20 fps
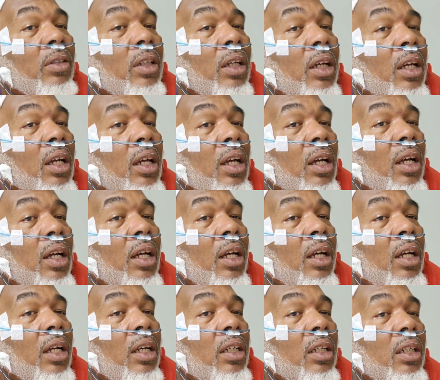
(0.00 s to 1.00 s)

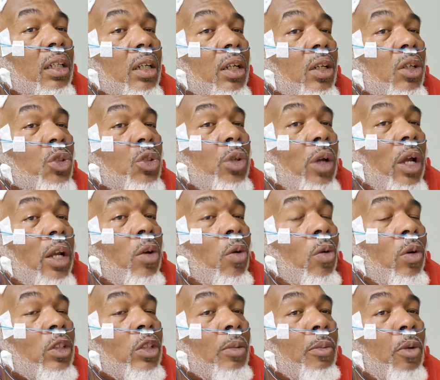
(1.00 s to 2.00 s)
Uh, train
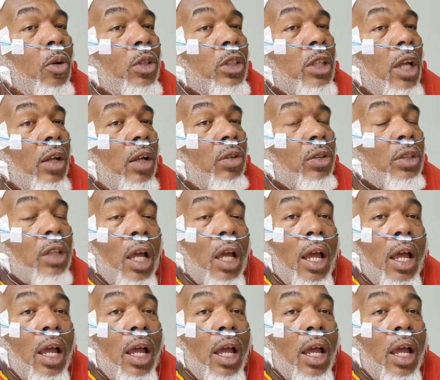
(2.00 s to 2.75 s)
horns on motorcycles.